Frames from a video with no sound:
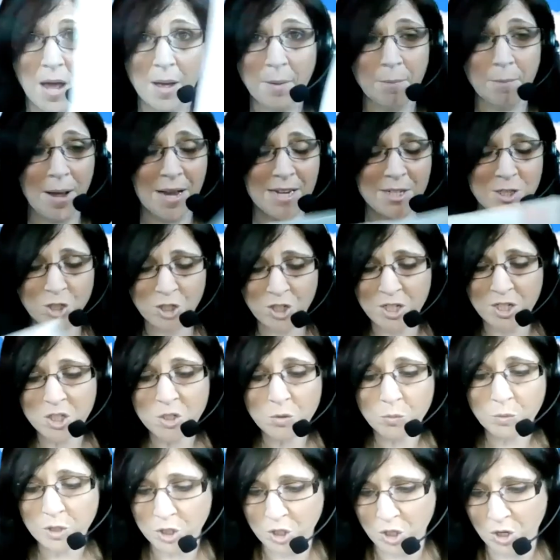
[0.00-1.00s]
sheet to
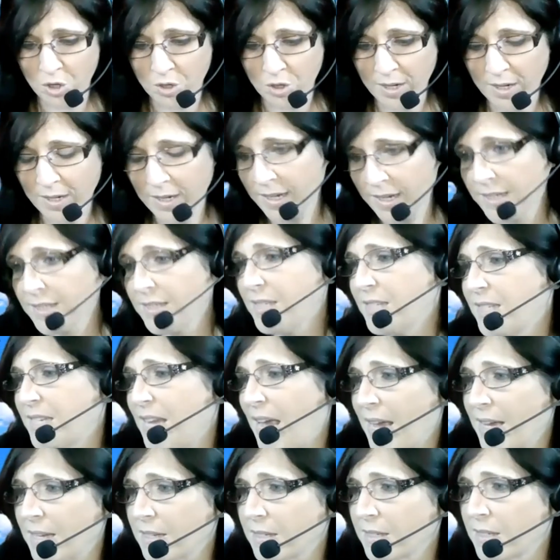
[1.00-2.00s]
return it, it
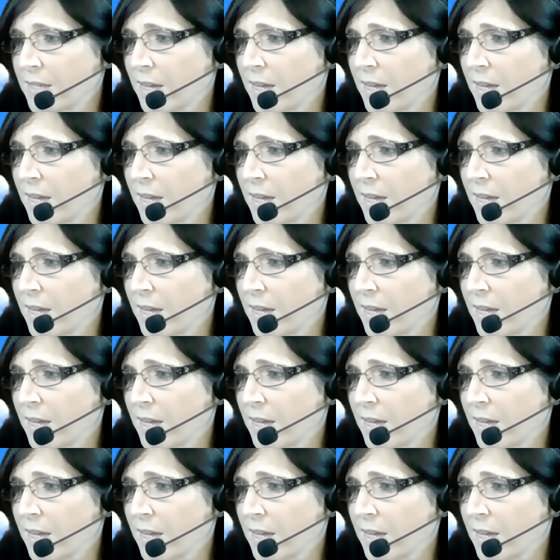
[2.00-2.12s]
says,